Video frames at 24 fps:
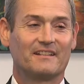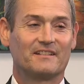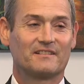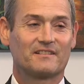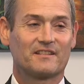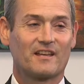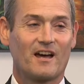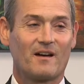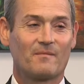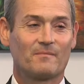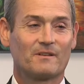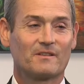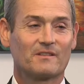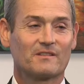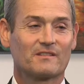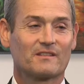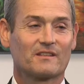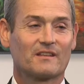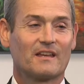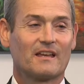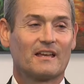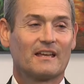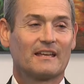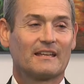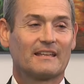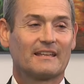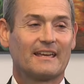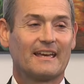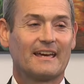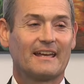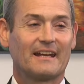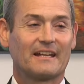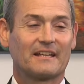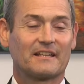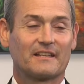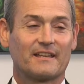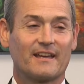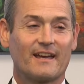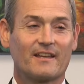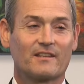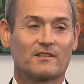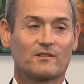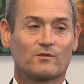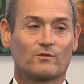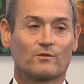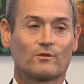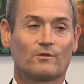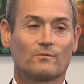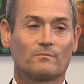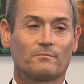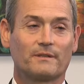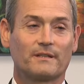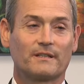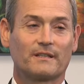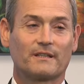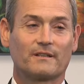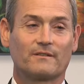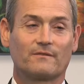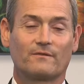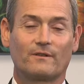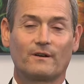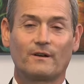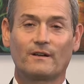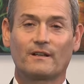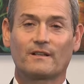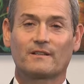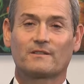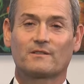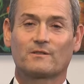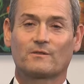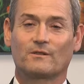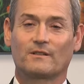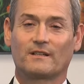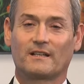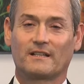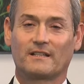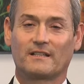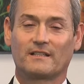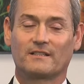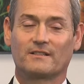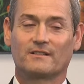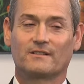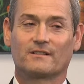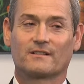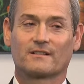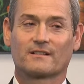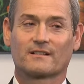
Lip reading: Thomas, can a guest room be converted to an ADU?